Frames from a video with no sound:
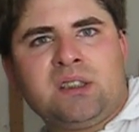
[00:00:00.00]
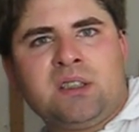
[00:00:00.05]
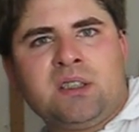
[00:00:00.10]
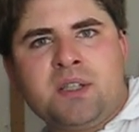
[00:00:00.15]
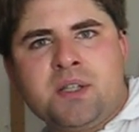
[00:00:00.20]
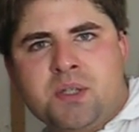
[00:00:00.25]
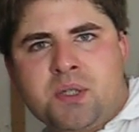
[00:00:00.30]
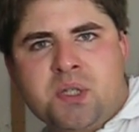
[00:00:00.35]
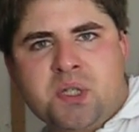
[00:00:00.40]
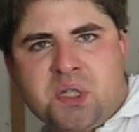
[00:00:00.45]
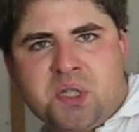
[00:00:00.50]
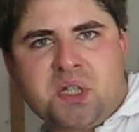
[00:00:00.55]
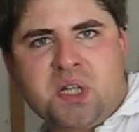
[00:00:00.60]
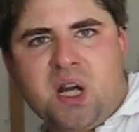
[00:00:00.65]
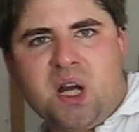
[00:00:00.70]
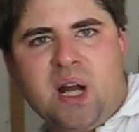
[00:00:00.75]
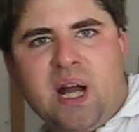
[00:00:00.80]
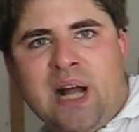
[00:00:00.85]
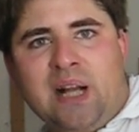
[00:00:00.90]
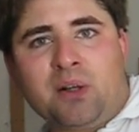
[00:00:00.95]
This
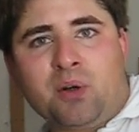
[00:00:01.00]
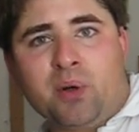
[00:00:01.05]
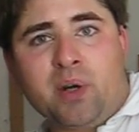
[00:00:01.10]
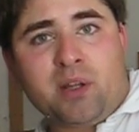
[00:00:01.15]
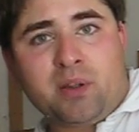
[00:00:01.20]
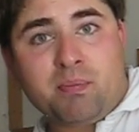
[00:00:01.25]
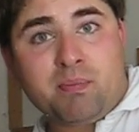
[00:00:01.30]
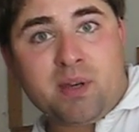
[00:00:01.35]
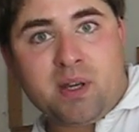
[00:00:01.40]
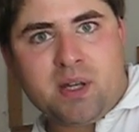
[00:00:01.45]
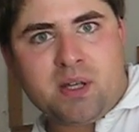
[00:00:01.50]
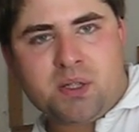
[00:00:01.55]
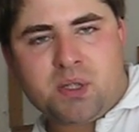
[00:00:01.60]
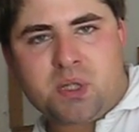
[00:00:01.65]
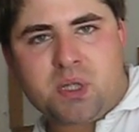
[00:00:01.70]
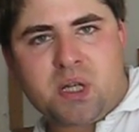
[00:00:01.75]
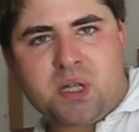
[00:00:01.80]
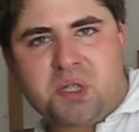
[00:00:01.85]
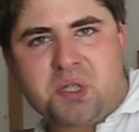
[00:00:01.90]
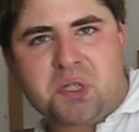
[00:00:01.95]
algorithm
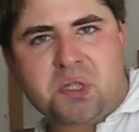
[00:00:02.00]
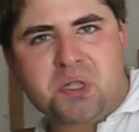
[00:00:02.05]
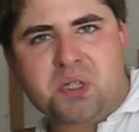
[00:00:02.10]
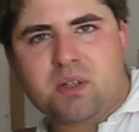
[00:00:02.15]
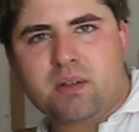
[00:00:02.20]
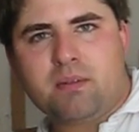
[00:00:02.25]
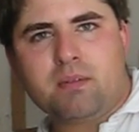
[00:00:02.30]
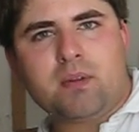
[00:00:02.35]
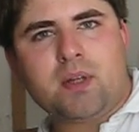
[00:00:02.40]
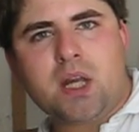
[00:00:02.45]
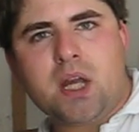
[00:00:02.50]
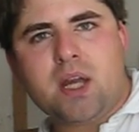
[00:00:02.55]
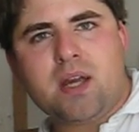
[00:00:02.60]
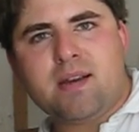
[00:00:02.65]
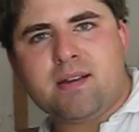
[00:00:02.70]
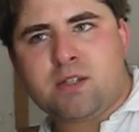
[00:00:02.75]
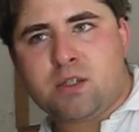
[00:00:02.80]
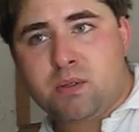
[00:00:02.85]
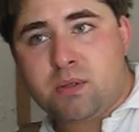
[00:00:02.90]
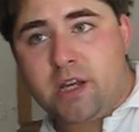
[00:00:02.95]
is
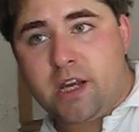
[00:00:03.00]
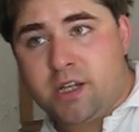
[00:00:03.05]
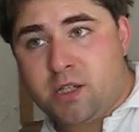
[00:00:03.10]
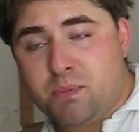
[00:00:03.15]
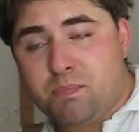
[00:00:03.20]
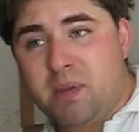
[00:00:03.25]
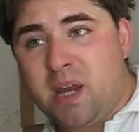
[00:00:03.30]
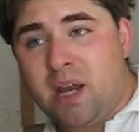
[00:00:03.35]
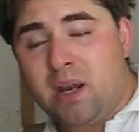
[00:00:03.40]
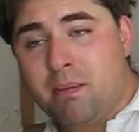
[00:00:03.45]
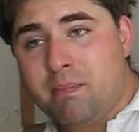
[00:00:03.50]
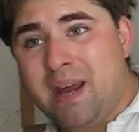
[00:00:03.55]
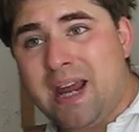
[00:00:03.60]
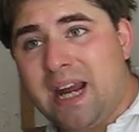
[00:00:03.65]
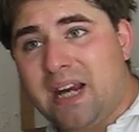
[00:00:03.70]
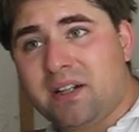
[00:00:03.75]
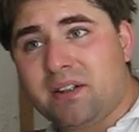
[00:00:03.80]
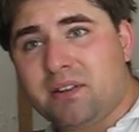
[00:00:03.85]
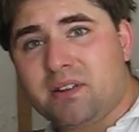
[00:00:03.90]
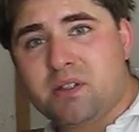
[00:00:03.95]
being
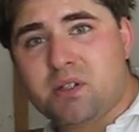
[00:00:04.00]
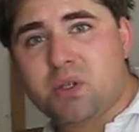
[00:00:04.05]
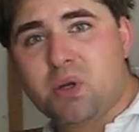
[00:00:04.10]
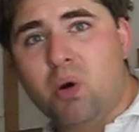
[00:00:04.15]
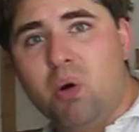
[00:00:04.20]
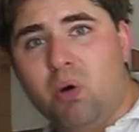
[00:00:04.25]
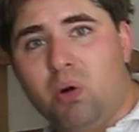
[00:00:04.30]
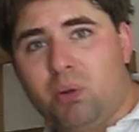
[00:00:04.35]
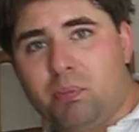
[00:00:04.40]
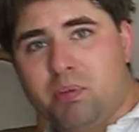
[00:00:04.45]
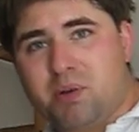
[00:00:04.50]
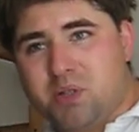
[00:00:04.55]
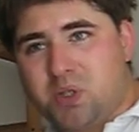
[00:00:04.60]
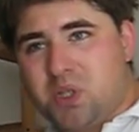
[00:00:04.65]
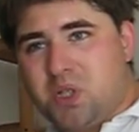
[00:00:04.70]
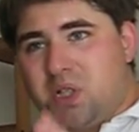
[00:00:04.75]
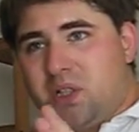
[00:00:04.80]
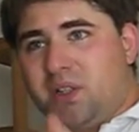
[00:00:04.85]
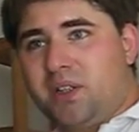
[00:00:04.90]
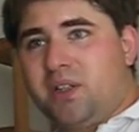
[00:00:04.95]
made. This whole
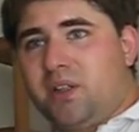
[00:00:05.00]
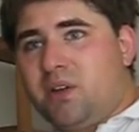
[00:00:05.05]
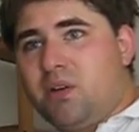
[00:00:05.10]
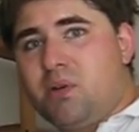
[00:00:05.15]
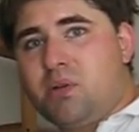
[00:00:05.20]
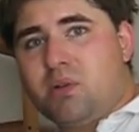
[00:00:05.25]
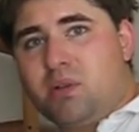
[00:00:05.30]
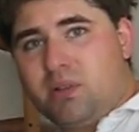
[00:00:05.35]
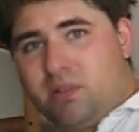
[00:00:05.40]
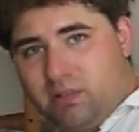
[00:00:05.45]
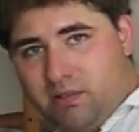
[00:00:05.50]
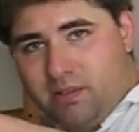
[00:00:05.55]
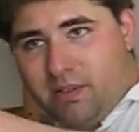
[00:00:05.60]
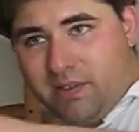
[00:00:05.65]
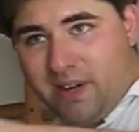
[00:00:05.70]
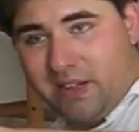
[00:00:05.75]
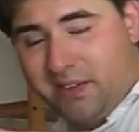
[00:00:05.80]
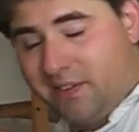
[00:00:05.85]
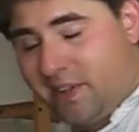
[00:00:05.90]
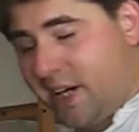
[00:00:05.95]
procedure, whole
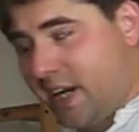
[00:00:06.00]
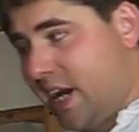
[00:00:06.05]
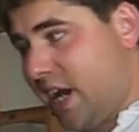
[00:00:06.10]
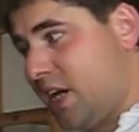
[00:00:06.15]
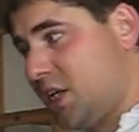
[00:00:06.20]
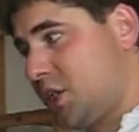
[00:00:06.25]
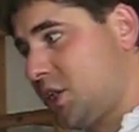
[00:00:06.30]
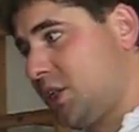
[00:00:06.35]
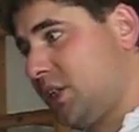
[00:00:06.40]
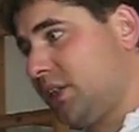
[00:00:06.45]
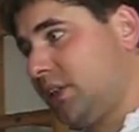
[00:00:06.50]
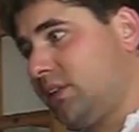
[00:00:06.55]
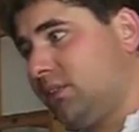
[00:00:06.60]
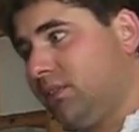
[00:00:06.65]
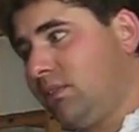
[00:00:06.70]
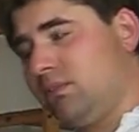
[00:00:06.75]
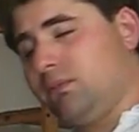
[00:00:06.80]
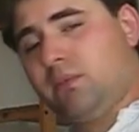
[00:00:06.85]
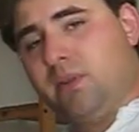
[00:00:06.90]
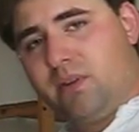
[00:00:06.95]
rendering engine,
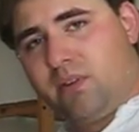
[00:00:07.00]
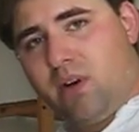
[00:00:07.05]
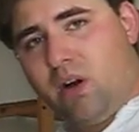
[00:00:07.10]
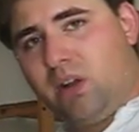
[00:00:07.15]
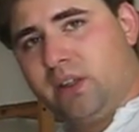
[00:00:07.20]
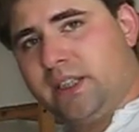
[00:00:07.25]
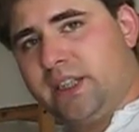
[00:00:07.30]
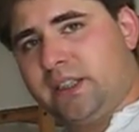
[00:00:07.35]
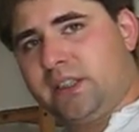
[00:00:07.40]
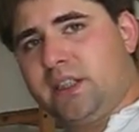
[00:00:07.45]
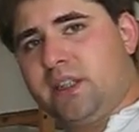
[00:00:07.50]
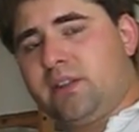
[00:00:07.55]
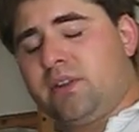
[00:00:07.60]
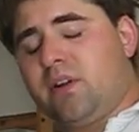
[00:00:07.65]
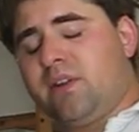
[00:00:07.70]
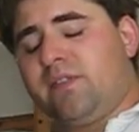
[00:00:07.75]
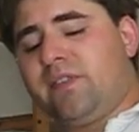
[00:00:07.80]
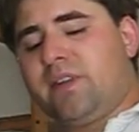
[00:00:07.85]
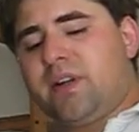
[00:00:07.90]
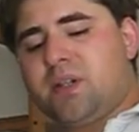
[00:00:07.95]
with all that it
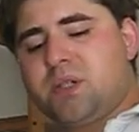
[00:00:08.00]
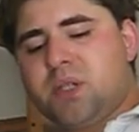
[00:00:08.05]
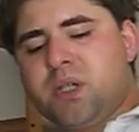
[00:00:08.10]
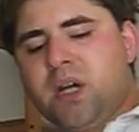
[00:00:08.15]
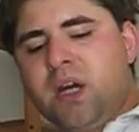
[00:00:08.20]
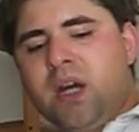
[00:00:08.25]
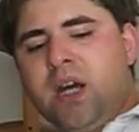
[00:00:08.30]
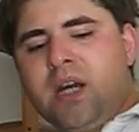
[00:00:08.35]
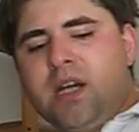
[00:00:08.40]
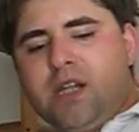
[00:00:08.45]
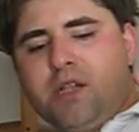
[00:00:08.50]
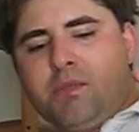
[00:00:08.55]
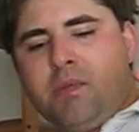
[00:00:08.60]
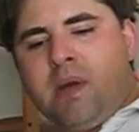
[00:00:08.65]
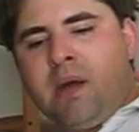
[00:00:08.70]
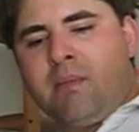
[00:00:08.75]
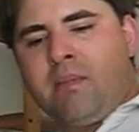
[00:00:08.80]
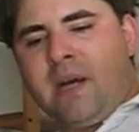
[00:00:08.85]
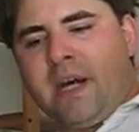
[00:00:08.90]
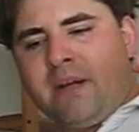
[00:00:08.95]
offers, is
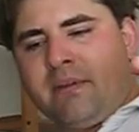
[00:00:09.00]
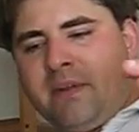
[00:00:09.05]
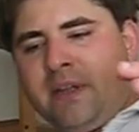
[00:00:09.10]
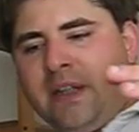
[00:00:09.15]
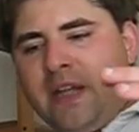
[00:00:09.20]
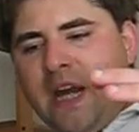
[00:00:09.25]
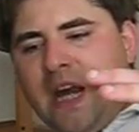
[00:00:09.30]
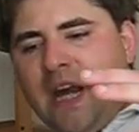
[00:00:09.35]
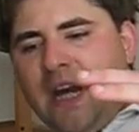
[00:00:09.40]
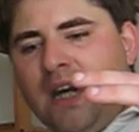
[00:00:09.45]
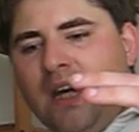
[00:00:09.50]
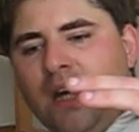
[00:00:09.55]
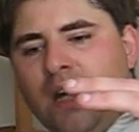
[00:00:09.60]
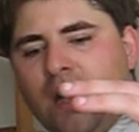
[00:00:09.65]
being made really